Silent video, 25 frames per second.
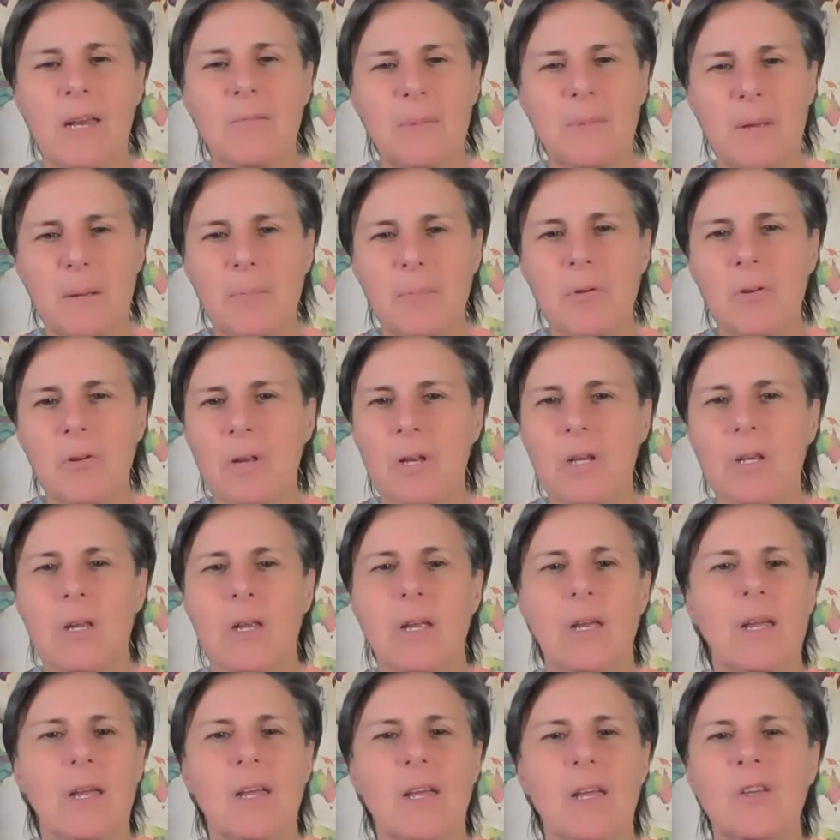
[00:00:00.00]
If people are going to
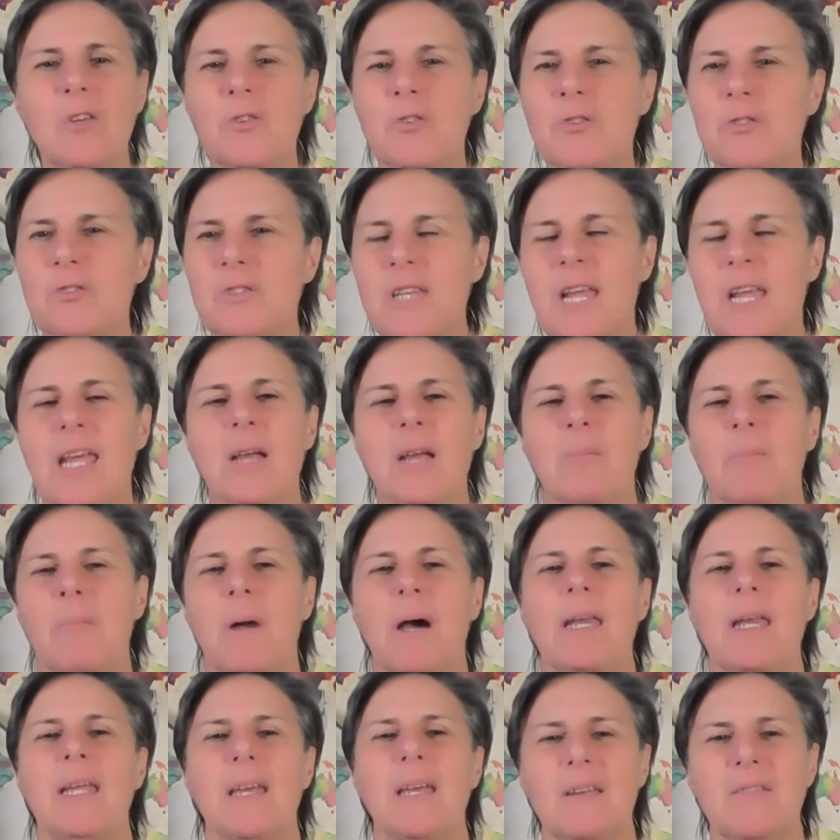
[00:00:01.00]
take
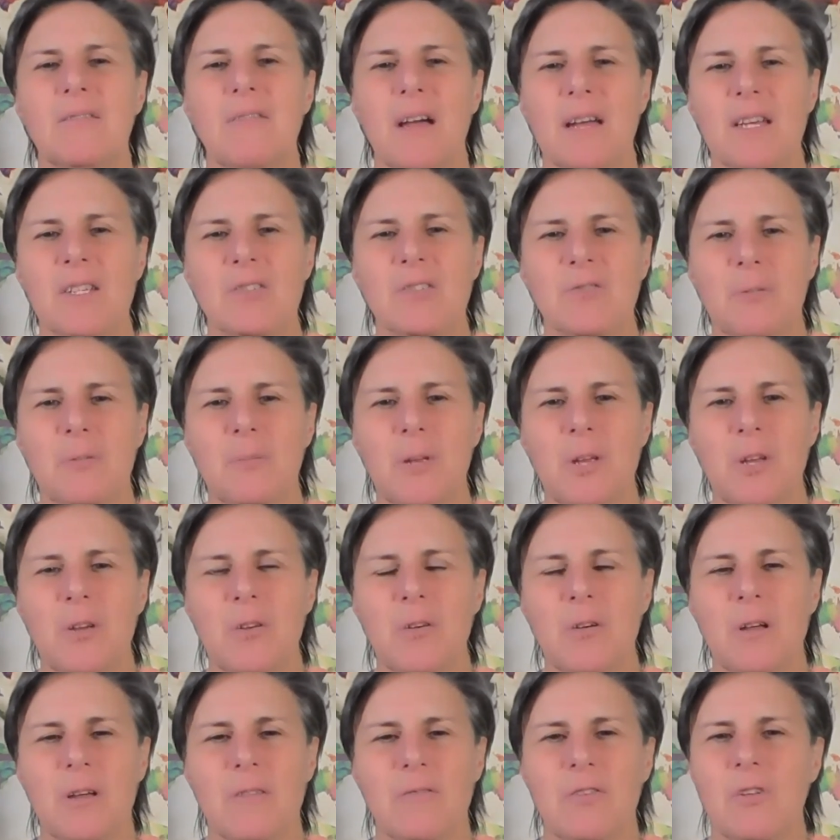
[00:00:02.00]
money advice from
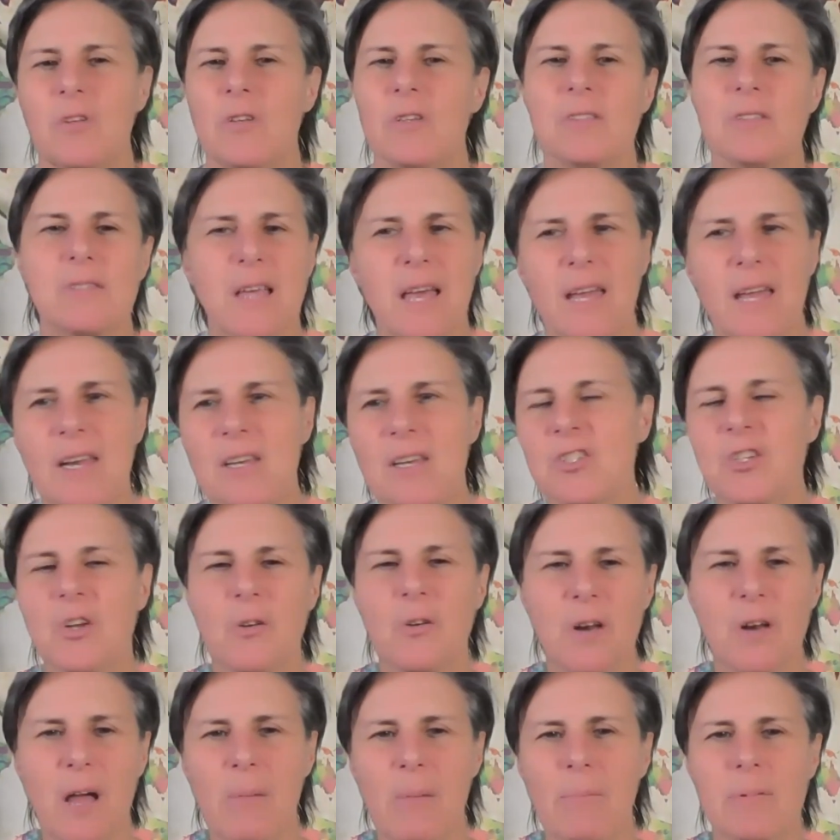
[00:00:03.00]
you, if you just kind of
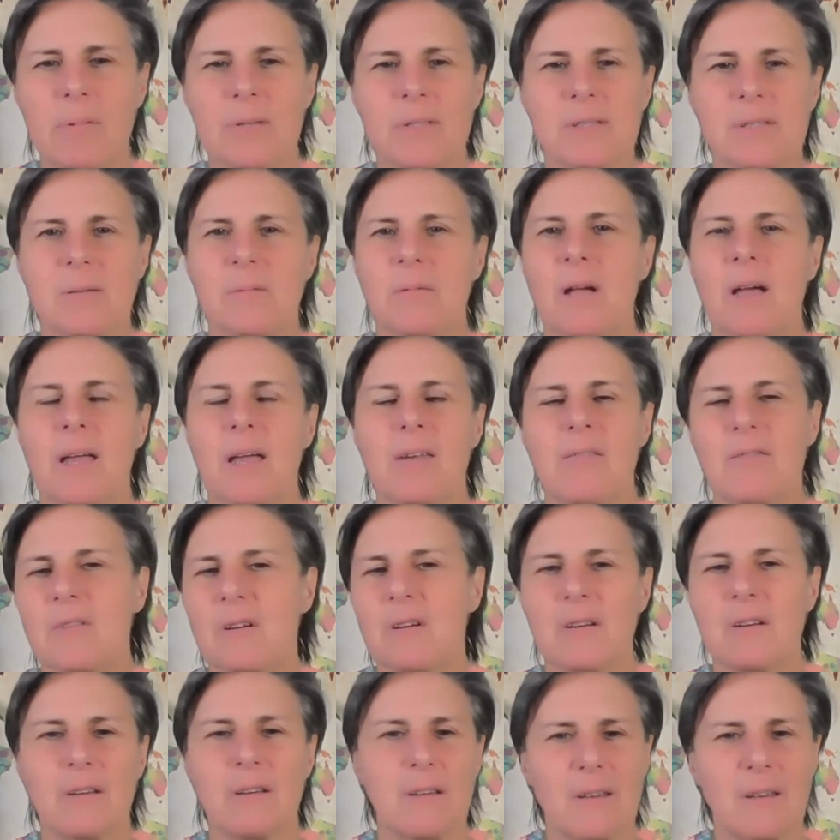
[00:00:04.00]
showed up as some kind of
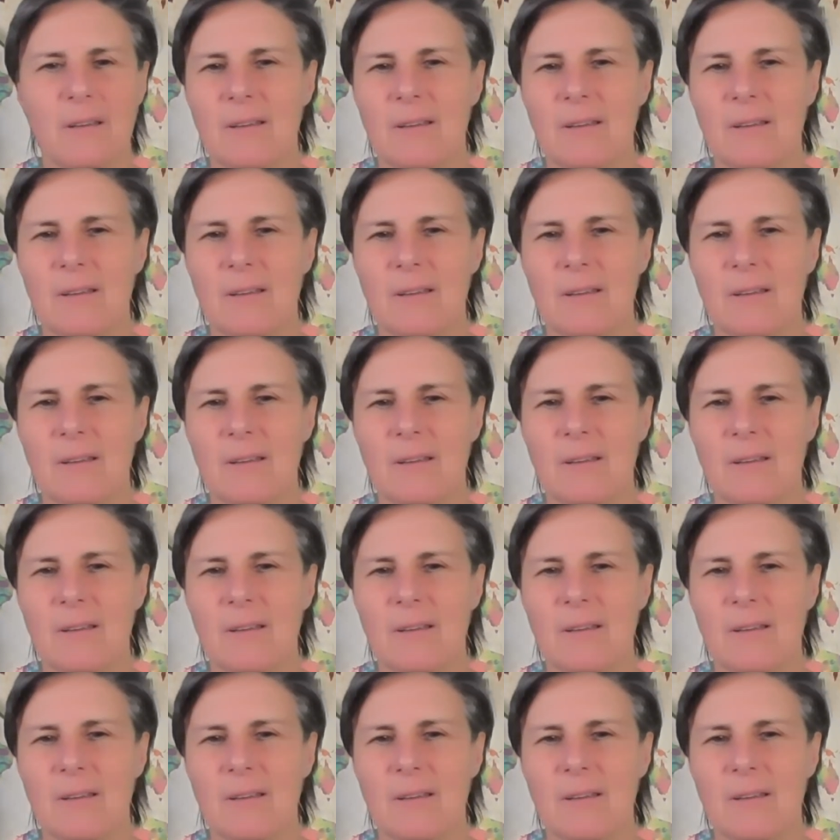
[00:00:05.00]
a,